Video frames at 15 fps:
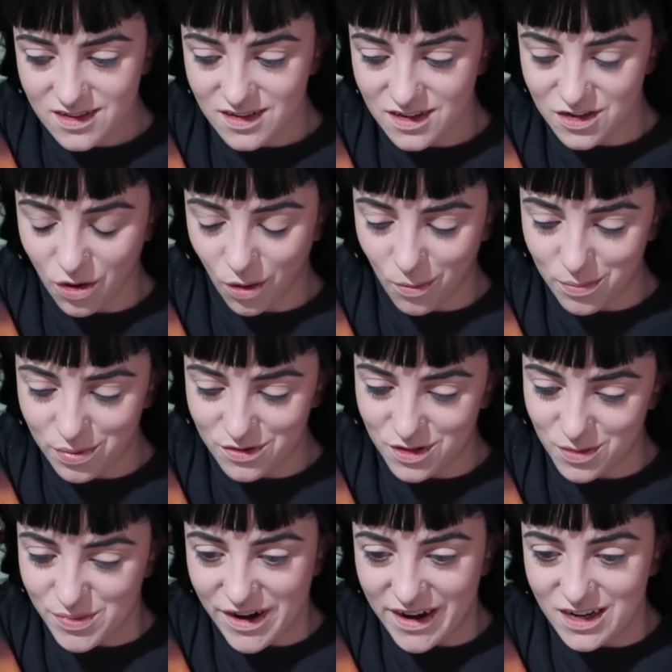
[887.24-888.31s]
not put the
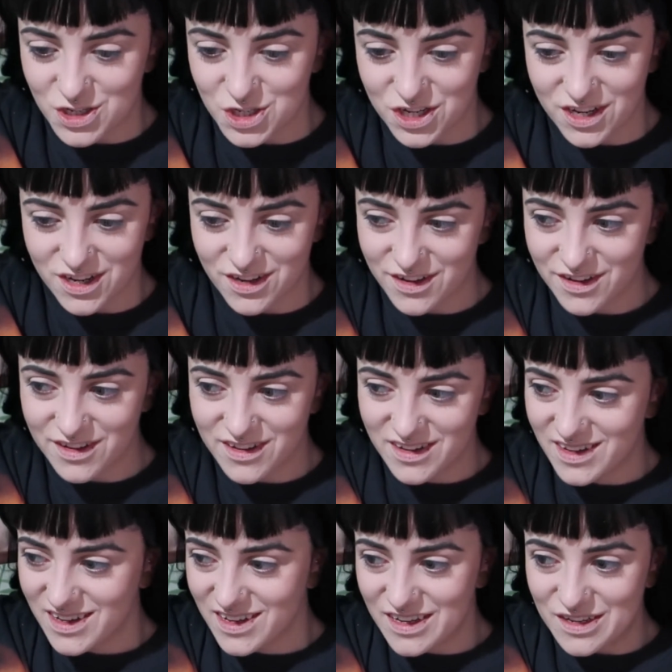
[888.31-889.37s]
pressure
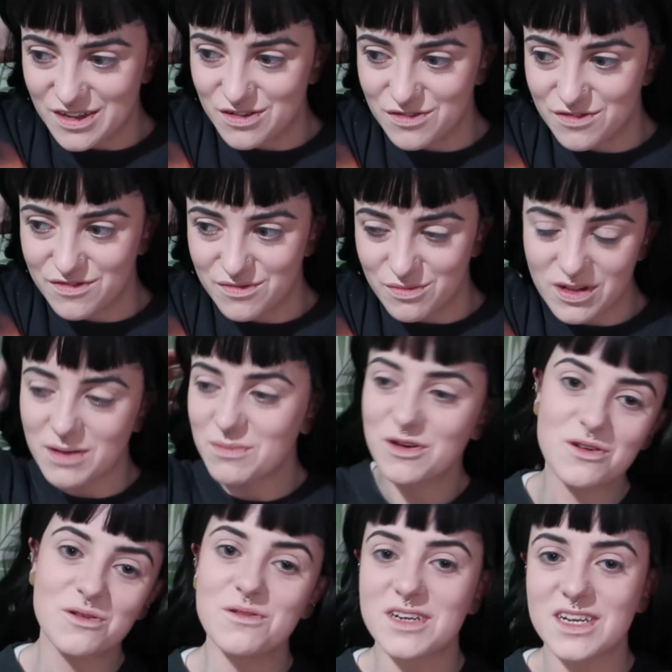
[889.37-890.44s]
of, well, I'm not
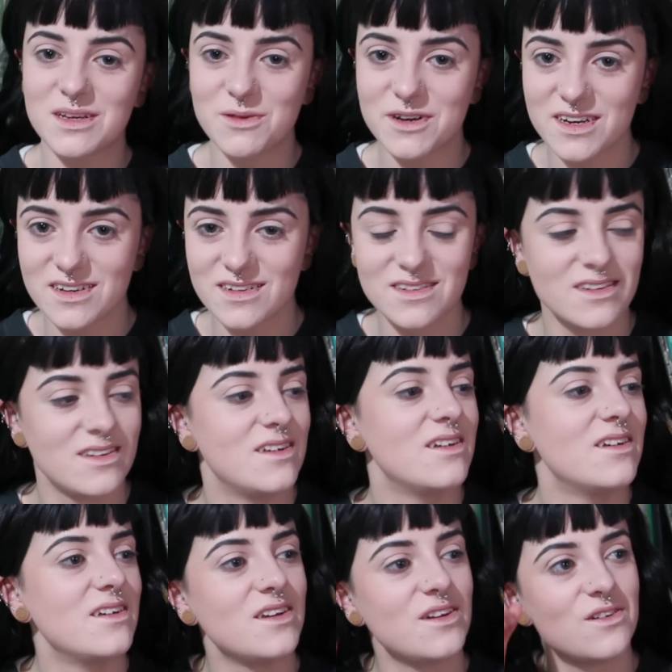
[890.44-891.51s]
going anywhere,
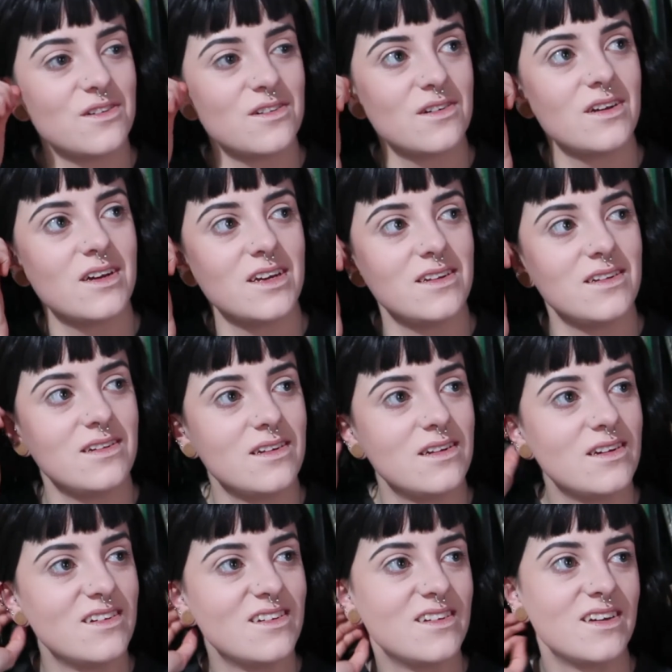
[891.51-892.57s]
you know? And
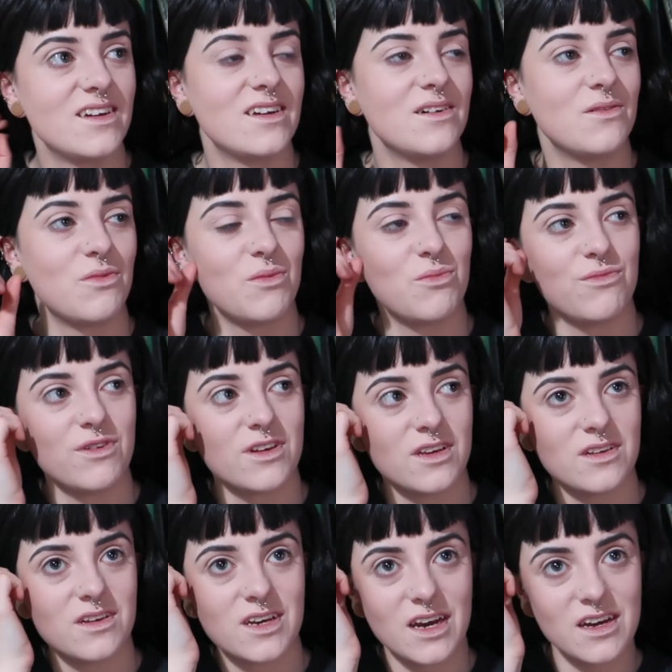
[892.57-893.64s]
when we
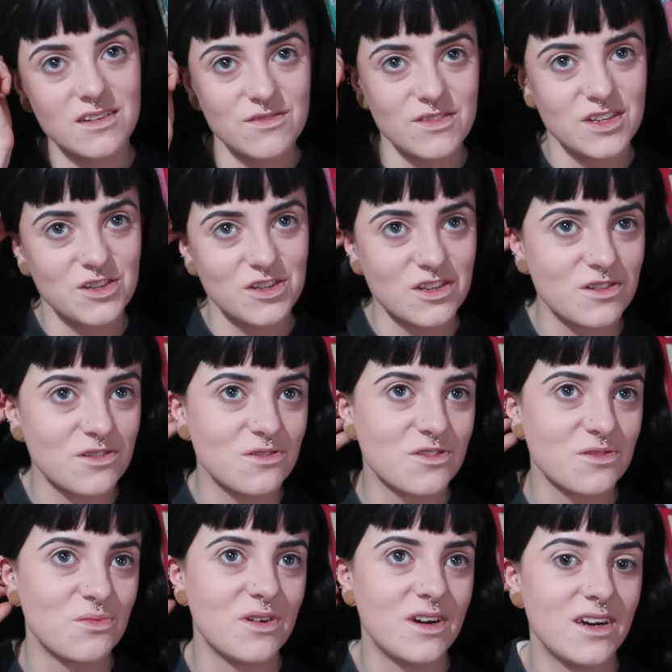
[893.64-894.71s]
can eventually go
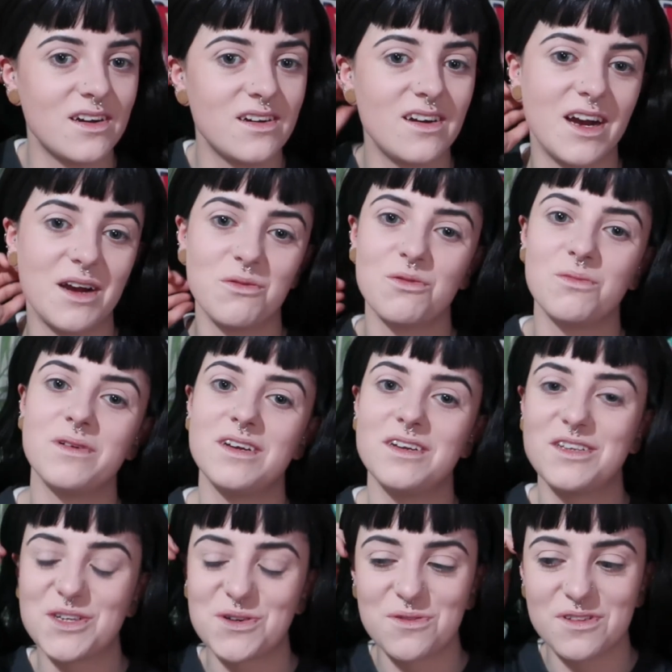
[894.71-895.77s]
somewhere, I won't be
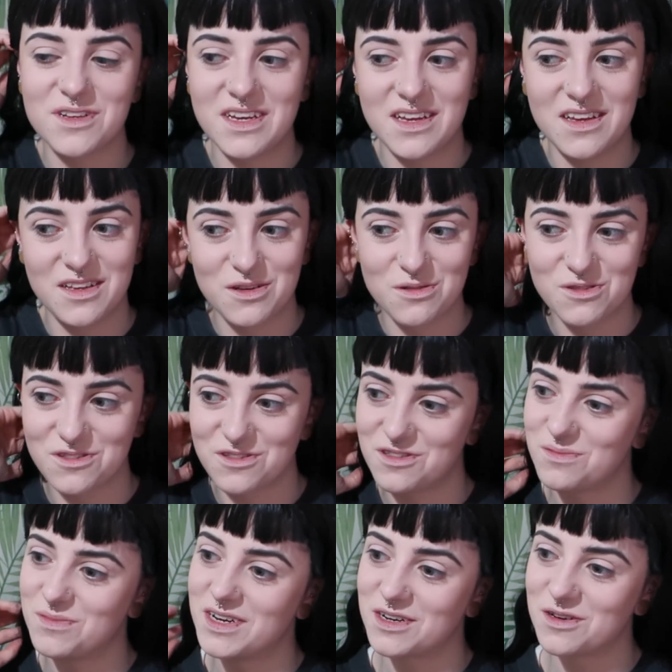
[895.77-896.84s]
totally useless at
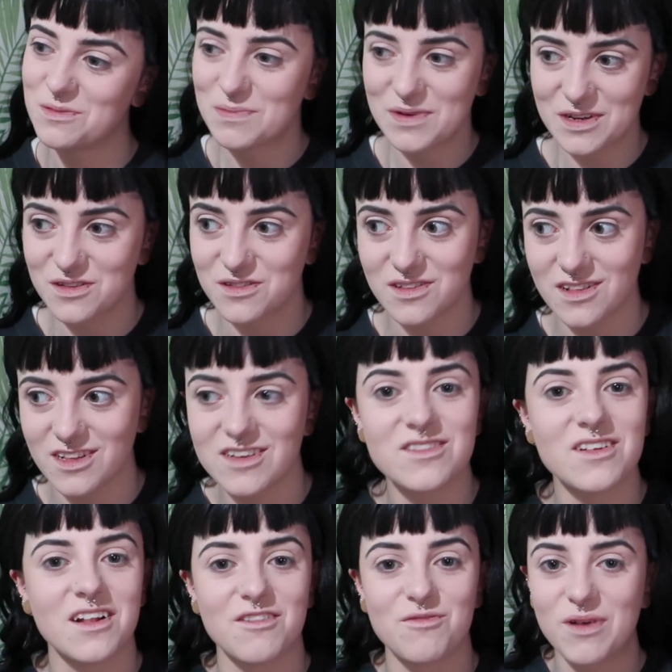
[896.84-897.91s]
makeup because at least
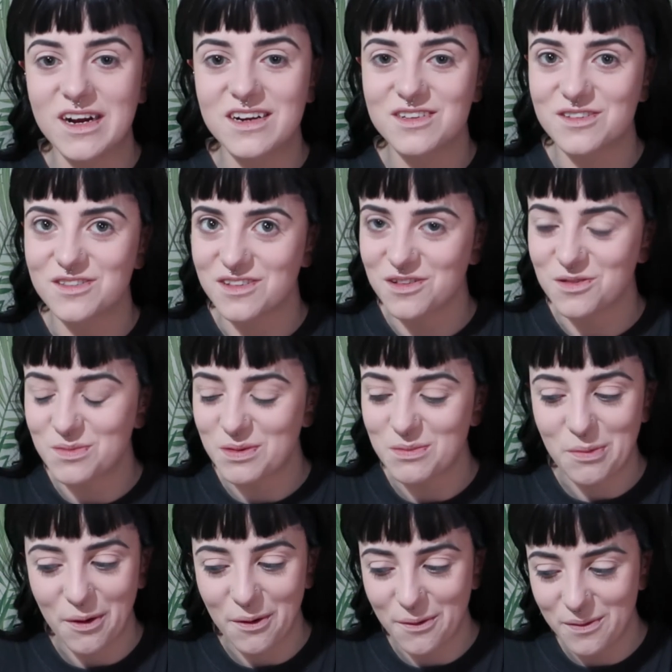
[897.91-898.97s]
I'll have practiced a little bit
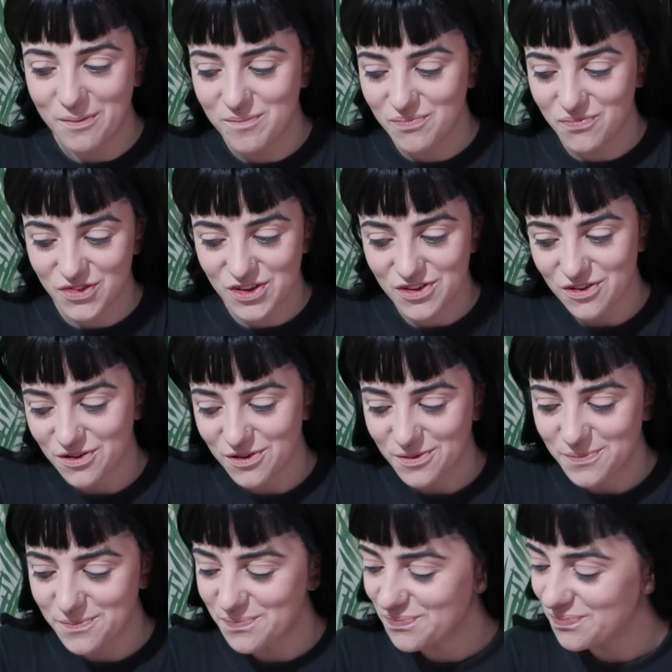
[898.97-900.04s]
more. So
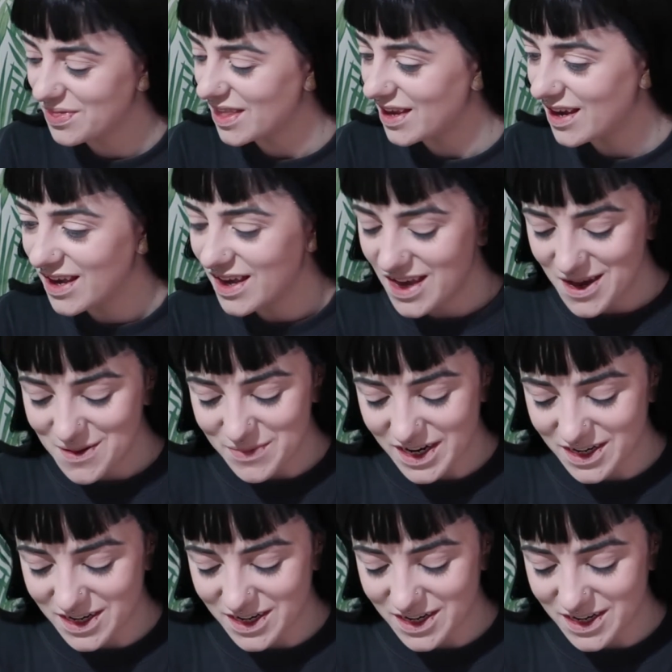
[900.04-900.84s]
But